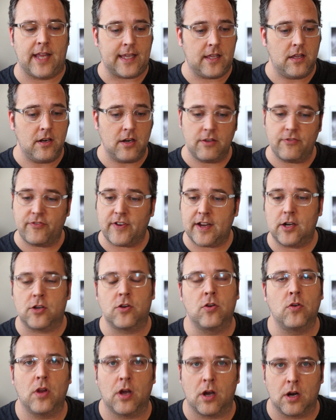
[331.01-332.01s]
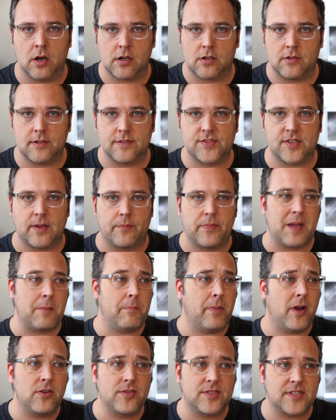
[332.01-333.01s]
Like, you know, you find a cool article or
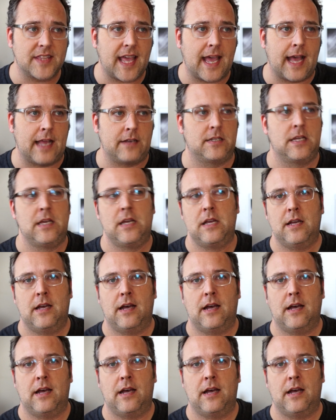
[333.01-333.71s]
something, post that.